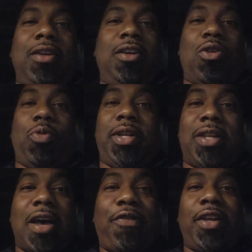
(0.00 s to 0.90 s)
You know, we
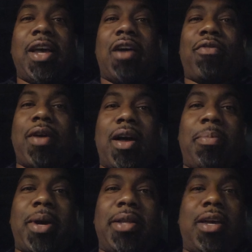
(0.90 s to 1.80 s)
definitely got
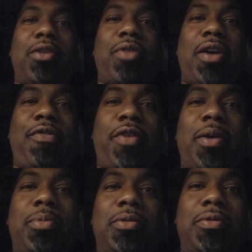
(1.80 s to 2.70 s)
robbed by that gray
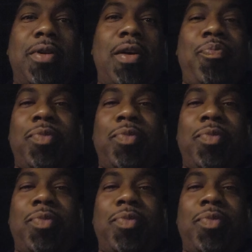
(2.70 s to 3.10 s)
fumble.